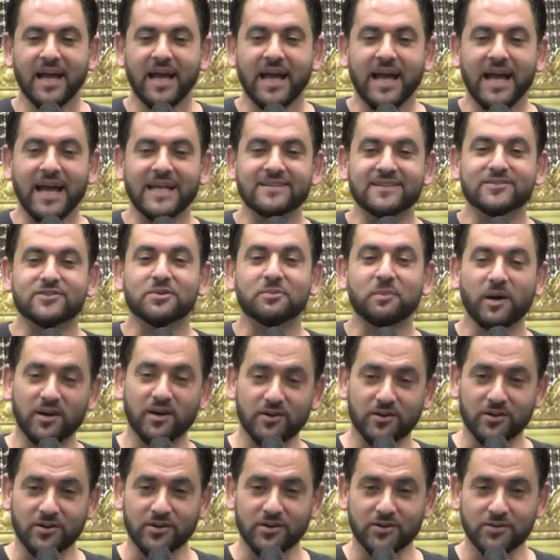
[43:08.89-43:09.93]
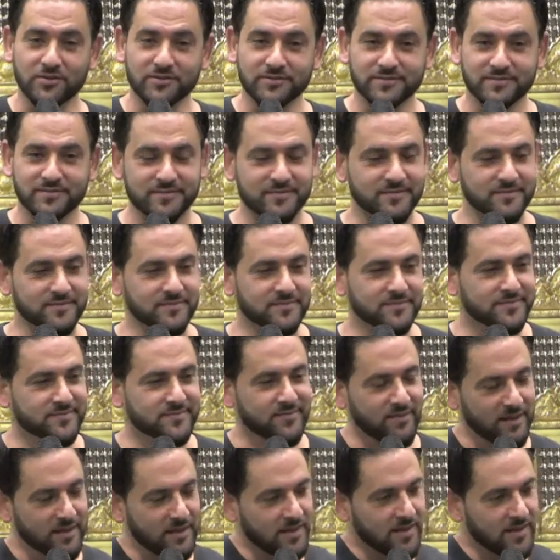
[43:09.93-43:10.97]
And tomorrow,
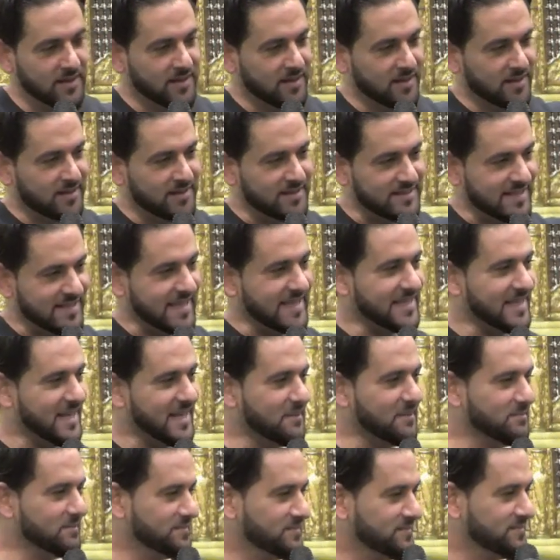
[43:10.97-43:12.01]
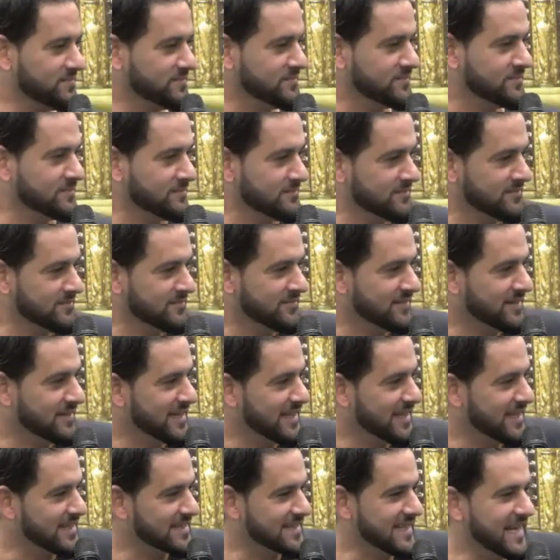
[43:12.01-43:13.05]
Zainab
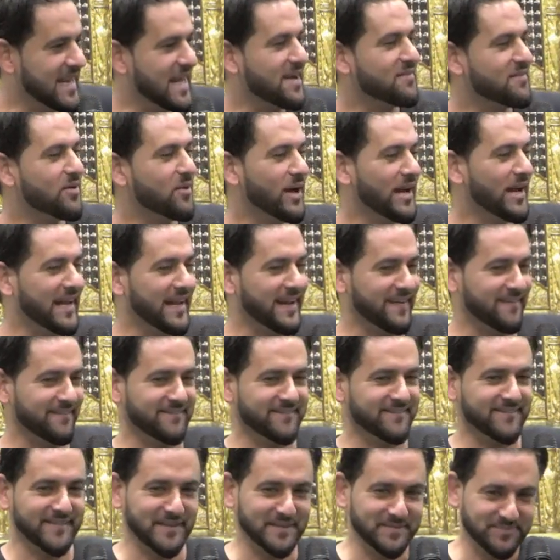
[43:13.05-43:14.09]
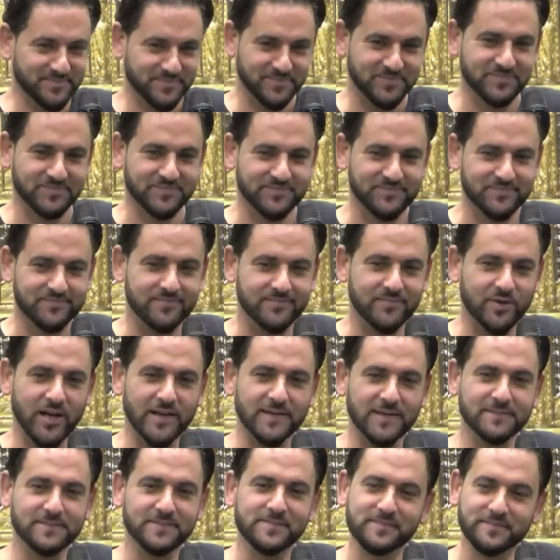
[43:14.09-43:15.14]
is going to have a wedding, right?
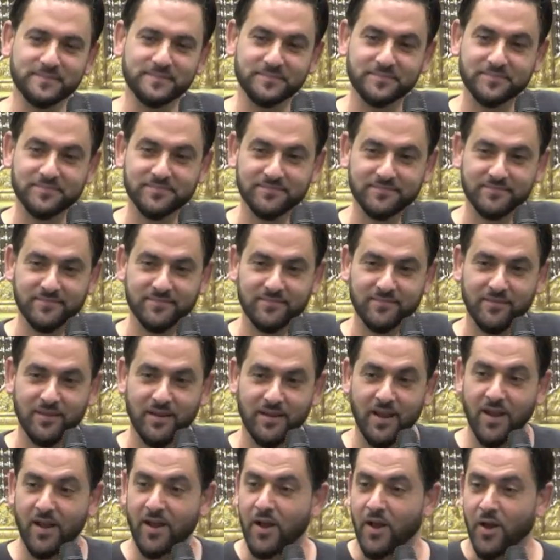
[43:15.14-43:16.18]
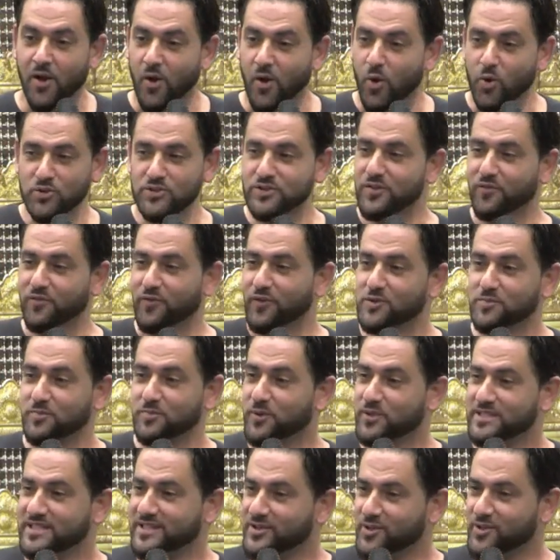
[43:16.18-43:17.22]
Who's the first
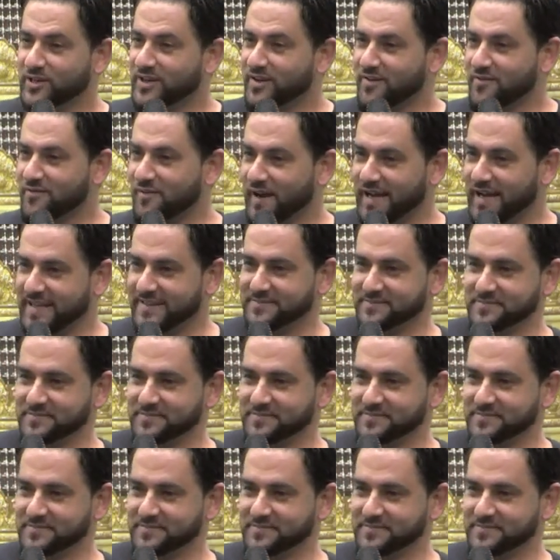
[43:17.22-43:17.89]
person you're going to invite?